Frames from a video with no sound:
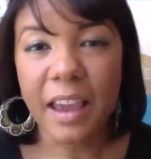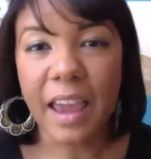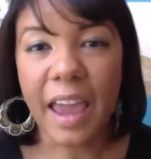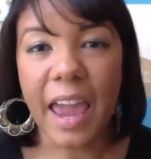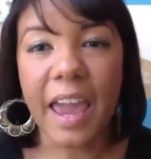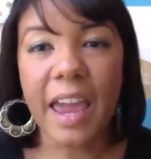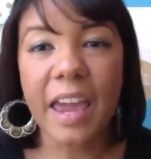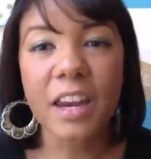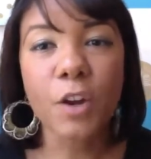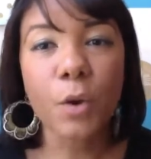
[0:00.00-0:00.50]

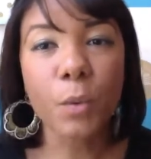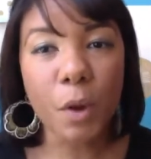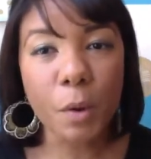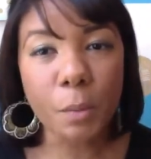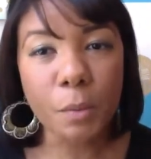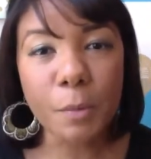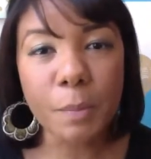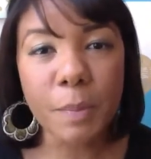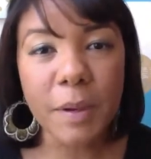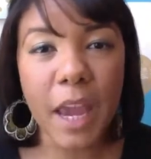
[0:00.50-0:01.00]
And we
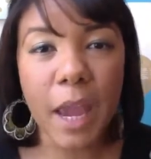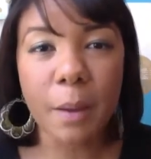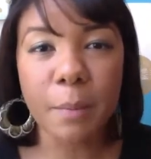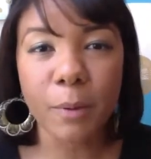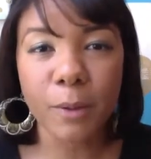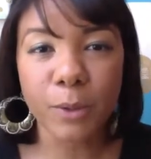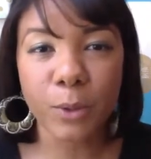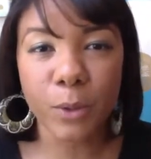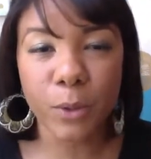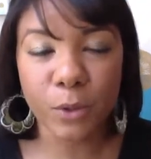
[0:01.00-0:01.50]
would be
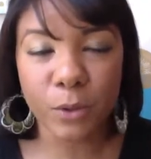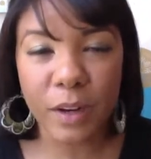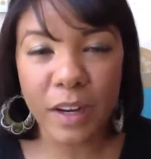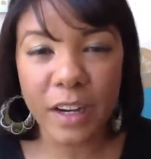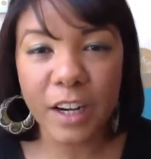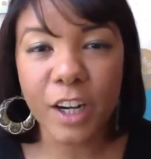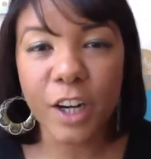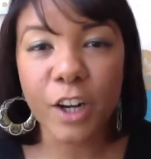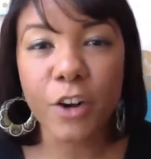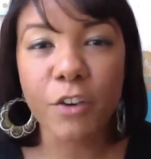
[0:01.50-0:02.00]
able to create
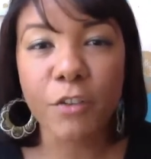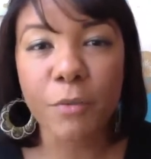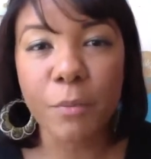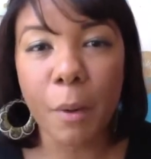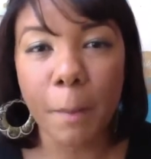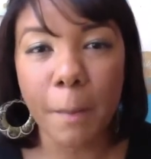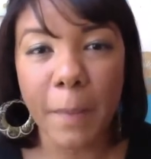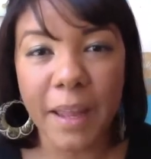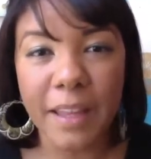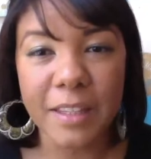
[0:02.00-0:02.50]
a lot of
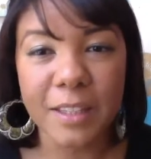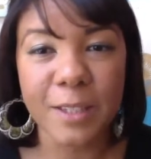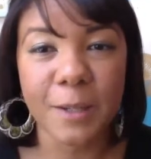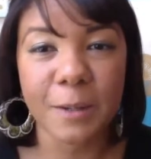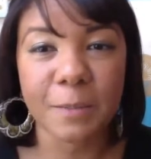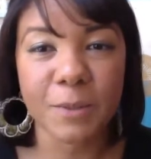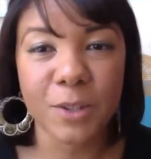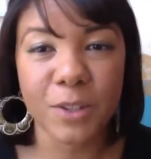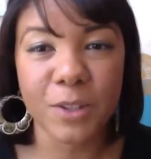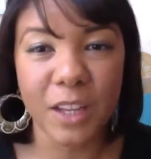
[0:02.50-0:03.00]

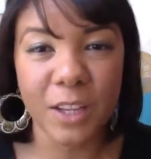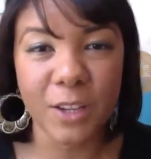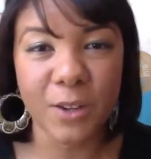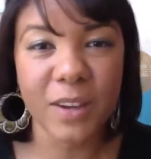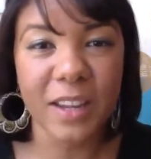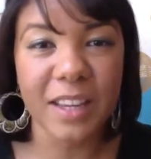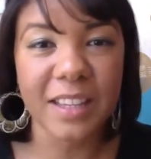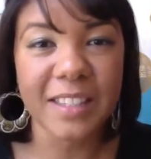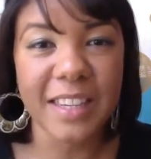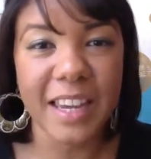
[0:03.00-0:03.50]
momentum so that you
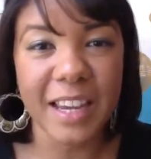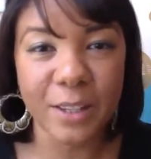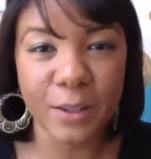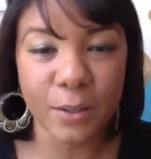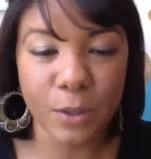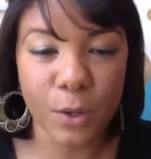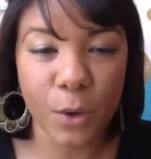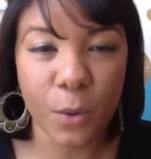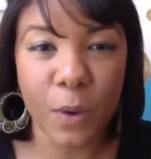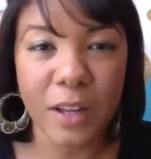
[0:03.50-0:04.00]
can take
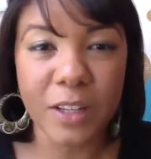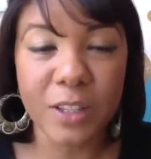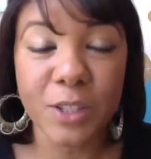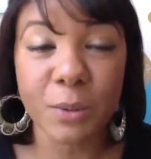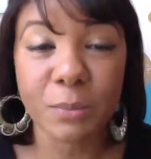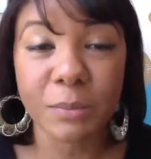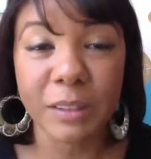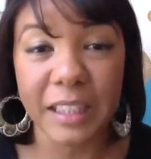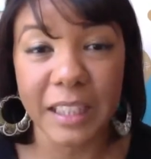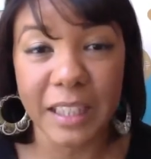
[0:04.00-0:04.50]
those
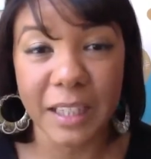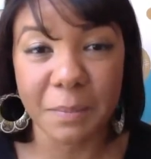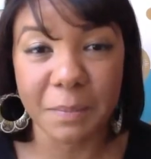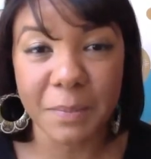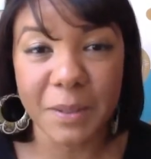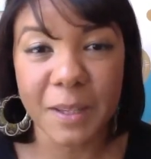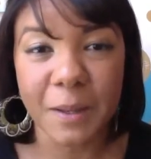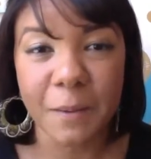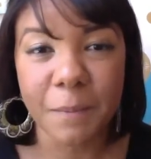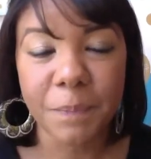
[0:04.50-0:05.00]
quantum
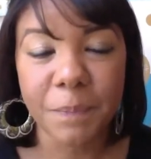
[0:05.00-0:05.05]
leaps.